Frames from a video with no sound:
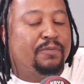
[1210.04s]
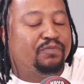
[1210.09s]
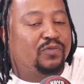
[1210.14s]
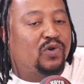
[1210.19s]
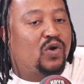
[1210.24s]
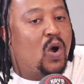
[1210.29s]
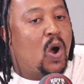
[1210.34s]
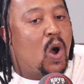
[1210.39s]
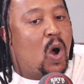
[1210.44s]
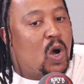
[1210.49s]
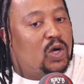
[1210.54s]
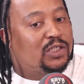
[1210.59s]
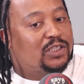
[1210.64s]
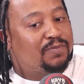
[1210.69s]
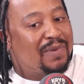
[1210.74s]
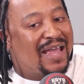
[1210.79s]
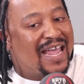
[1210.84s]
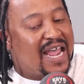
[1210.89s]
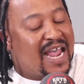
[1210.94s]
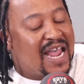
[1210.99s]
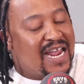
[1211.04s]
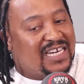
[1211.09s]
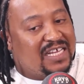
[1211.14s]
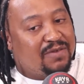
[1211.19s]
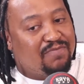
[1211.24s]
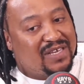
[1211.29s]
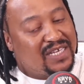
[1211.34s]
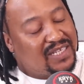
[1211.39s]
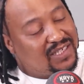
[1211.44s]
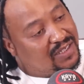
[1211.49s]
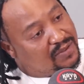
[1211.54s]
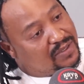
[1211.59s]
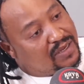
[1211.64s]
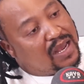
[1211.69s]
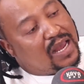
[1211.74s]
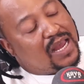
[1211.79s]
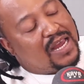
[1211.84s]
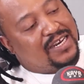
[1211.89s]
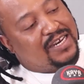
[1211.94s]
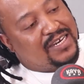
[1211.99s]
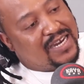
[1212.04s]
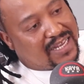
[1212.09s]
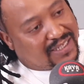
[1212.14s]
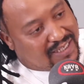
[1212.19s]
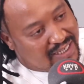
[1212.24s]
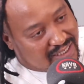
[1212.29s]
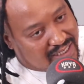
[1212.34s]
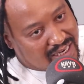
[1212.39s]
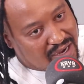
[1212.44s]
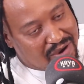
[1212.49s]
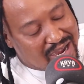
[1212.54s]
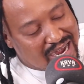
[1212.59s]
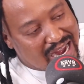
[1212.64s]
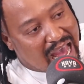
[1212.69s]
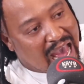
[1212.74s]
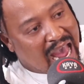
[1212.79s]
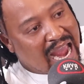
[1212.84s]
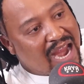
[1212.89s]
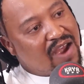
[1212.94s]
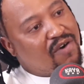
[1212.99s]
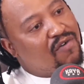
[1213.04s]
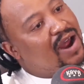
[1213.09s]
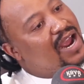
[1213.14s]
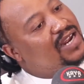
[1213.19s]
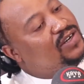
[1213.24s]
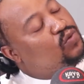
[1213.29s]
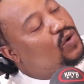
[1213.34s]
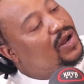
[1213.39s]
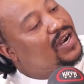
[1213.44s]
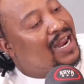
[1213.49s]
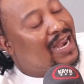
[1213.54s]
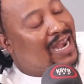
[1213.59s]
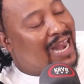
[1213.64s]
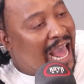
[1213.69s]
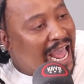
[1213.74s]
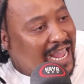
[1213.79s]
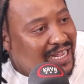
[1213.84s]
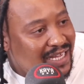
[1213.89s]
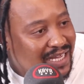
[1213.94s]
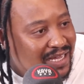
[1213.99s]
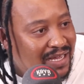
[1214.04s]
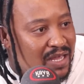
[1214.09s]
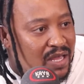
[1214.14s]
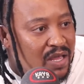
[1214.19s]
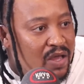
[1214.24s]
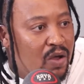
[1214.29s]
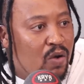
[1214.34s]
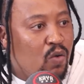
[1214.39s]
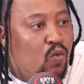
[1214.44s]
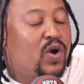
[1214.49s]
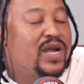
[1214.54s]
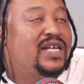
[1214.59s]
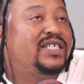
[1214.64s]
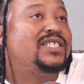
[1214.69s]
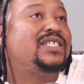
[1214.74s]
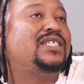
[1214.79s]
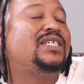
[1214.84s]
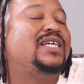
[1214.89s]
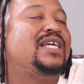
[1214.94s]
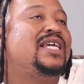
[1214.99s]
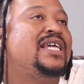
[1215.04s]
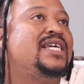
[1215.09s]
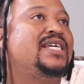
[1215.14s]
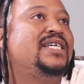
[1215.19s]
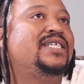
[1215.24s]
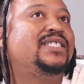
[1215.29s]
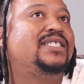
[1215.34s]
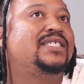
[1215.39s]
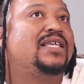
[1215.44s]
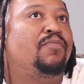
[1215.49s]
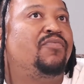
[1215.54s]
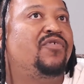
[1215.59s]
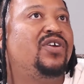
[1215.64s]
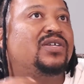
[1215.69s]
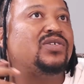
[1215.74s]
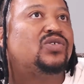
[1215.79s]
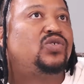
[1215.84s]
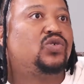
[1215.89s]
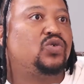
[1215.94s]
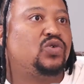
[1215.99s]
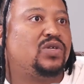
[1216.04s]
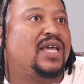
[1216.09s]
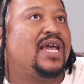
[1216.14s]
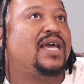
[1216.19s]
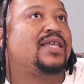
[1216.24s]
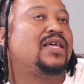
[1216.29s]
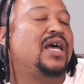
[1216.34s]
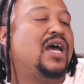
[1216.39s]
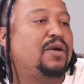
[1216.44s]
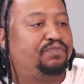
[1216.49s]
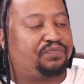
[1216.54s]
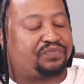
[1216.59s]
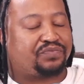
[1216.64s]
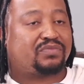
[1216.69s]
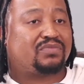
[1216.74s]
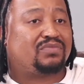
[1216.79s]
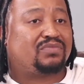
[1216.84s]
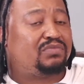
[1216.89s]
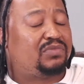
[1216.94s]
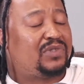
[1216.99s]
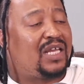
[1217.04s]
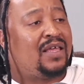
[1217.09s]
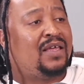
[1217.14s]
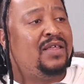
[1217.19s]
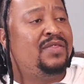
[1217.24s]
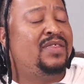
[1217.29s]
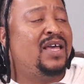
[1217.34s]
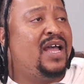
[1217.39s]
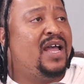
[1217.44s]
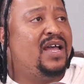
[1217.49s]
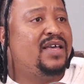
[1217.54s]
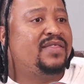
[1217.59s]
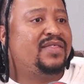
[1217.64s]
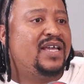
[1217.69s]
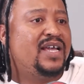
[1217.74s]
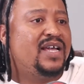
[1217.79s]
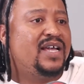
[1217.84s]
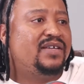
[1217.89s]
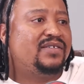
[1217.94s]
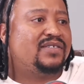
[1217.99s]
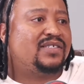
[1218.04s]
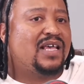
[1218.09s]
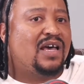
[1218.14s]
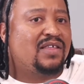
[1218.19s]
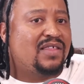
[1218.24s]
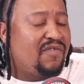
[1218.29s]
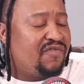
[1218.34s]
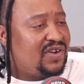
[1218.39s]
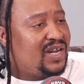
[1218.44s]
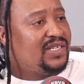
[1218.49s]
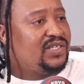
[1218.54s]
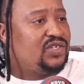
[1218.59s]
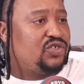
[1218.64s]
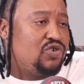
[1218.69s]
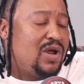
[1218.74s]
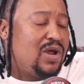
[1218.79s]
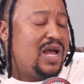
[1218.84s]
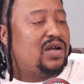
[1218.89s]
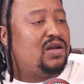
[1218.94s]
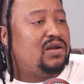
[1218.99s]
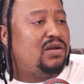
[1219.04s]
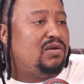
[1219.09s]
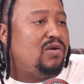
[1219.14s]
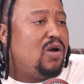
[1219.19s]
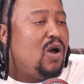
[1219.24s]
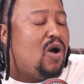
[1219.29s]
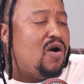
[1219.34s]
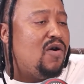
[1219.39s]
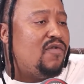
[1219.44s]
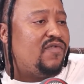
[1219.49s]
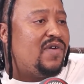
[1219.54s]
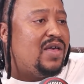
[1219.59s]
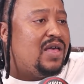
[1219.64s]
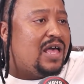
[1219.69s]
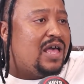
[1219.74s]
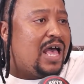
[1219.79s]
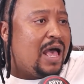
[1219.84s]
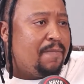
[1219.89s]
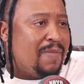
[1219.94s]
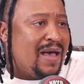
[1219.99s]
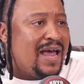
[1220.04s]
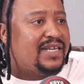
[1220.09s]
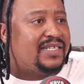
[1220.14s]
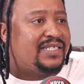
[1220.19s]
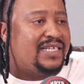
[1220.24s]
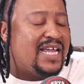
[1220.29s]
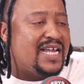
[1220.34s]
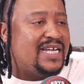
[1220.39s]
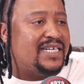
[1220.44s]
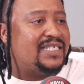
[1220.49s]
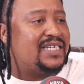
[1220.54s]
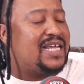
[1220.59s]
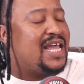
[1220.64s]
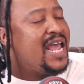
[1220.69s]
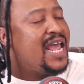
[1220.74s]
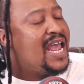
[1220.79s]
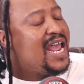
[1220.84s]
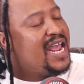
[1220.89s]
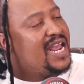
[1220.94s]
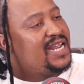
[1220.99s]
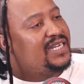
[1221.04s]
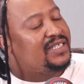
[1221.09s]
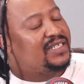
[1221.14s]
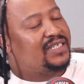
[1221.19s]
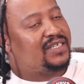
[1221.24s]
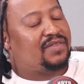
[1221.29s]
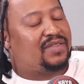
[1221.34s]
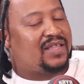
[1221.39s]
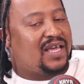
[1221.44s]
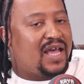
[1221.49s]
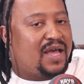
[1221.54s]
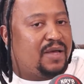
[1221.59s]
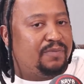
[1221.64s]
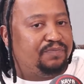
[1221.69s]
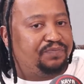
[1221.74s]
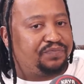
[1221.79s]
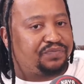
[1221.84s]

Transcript: called By Any Means Necessary, I Write What I Like, which brings together the South African struggle of apartheid and the